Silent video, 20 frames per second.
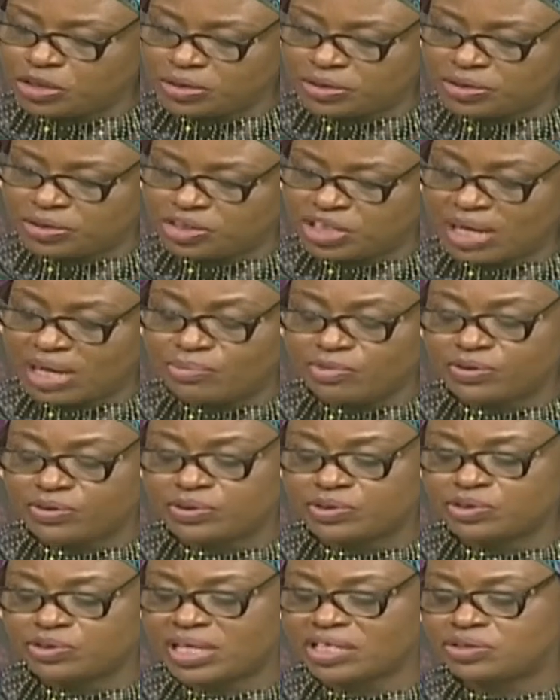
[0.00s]
Sure,
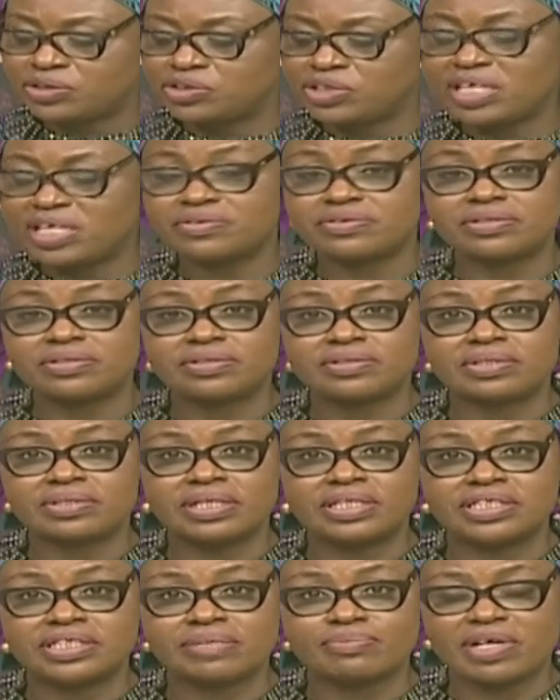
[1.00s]
Jamo, Director General,
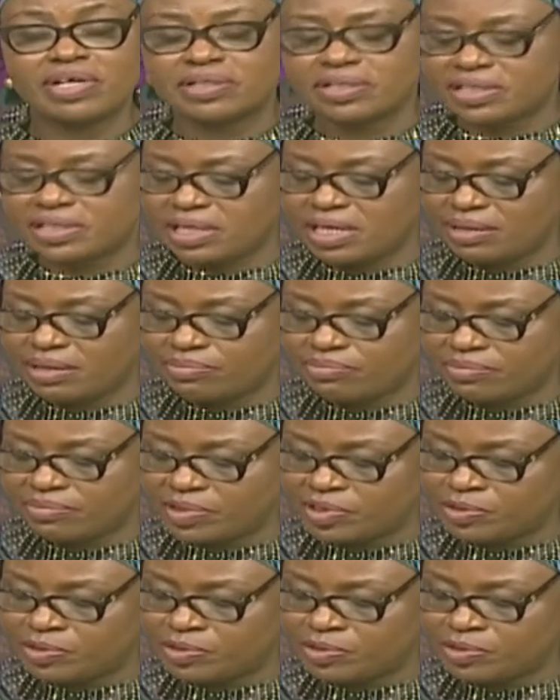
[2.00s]
Nigeria Maritime